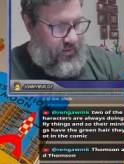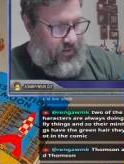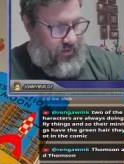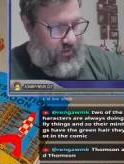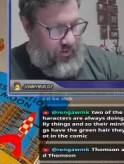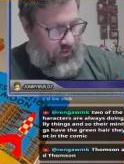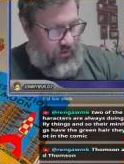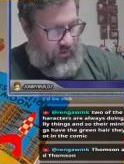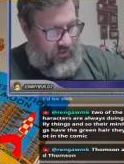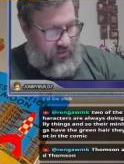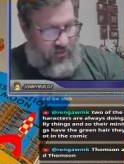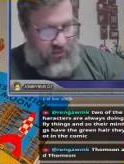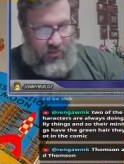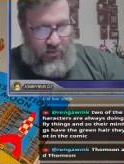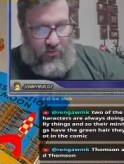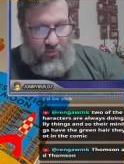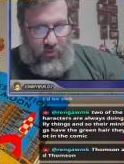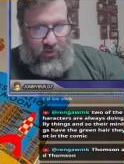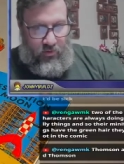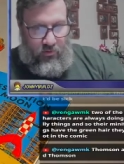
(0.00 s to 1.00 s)
you can see the
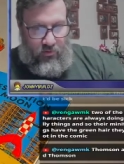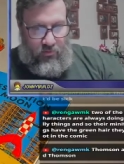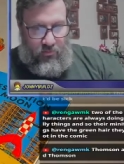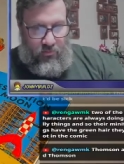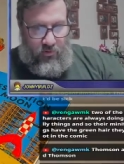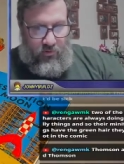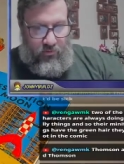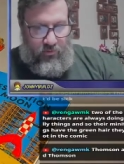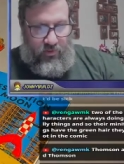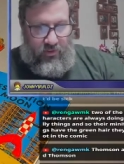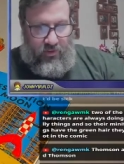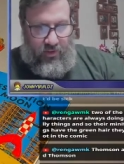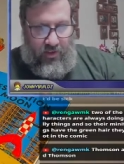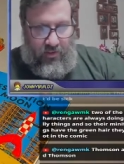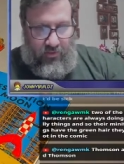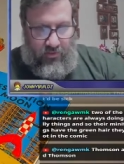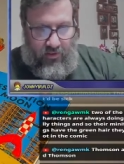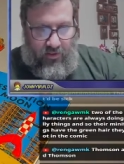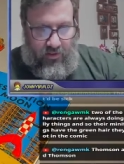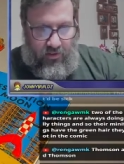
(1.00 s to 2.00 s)
wheels moving
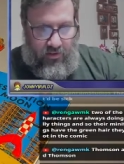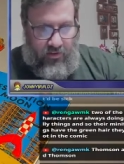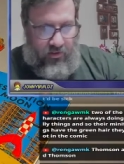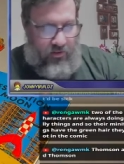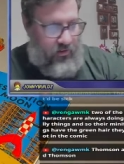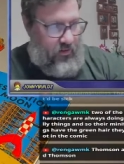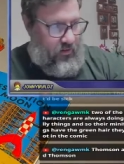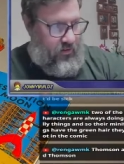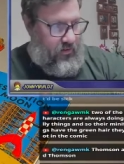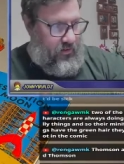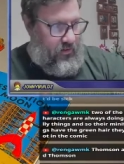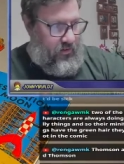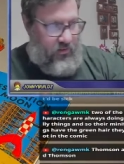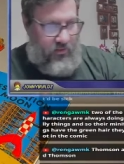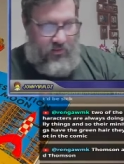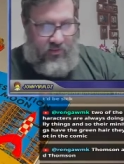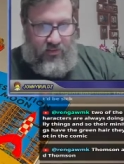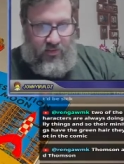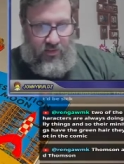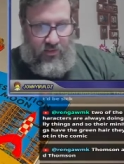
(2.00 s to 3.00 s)
down here. You can
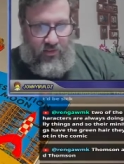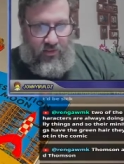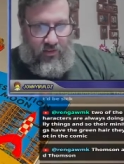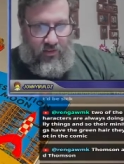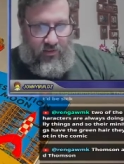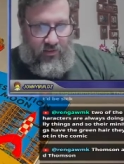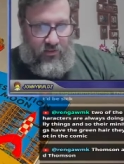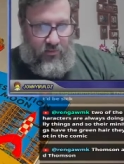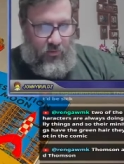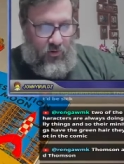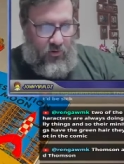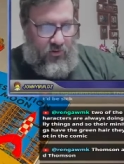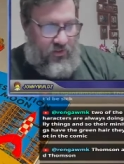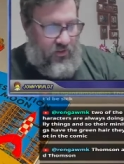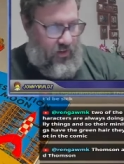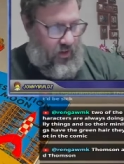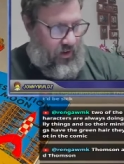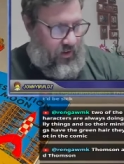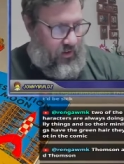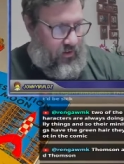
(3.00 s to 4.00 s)
see the
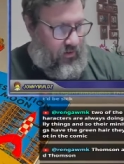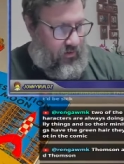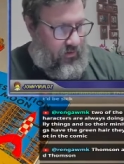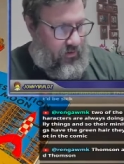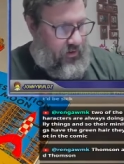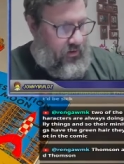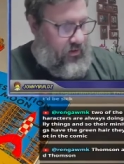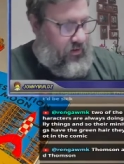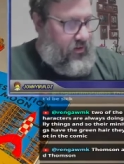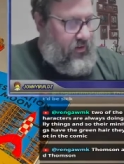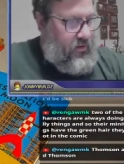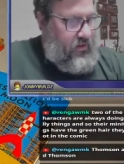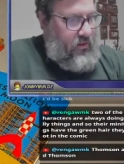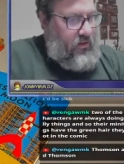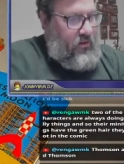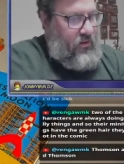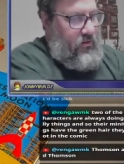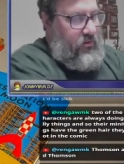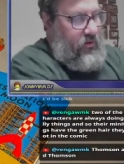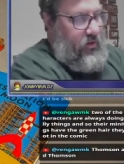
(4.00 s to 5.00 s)
smokestack going.
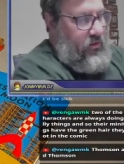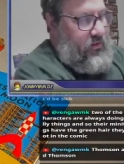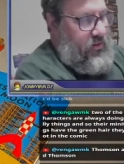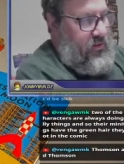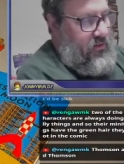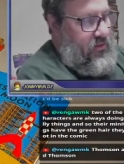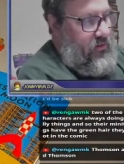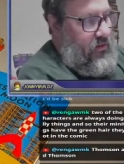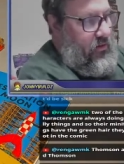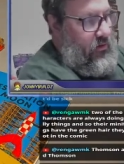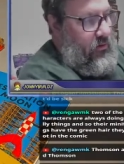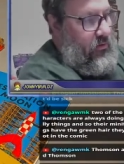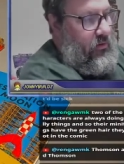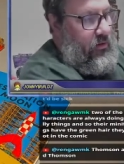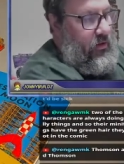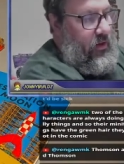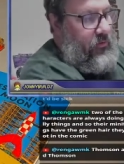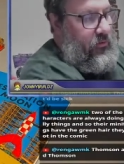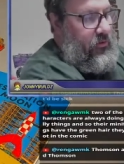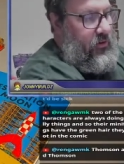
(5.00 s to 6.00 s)
You've got this little
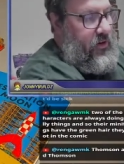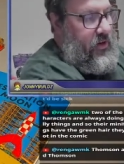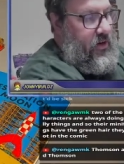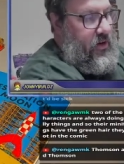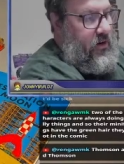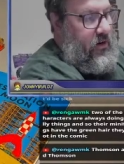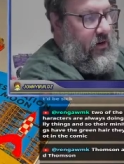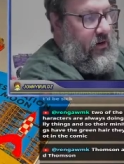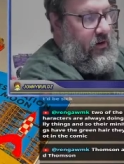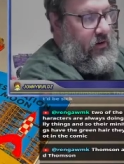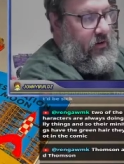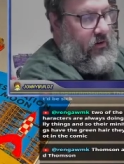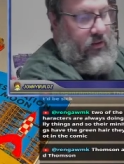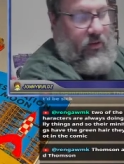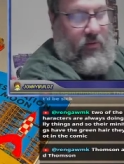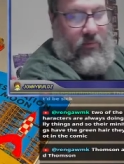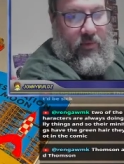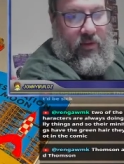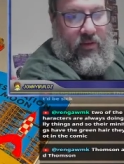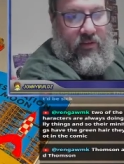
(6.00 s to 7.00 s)
lever here that
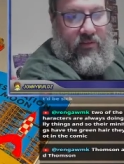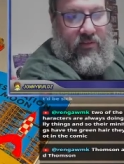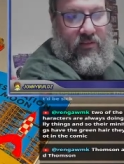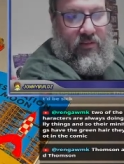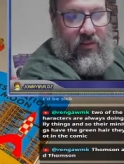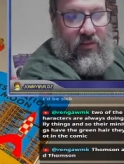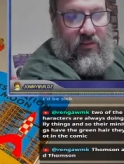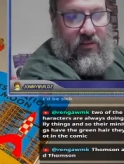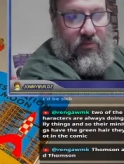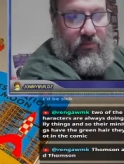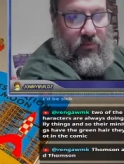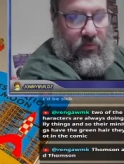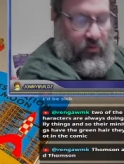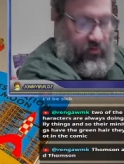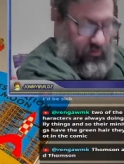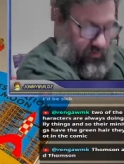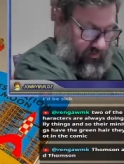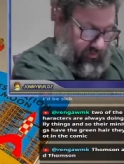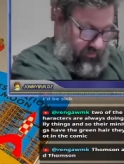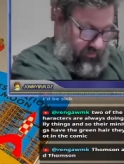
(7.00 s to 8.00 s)
makes this move.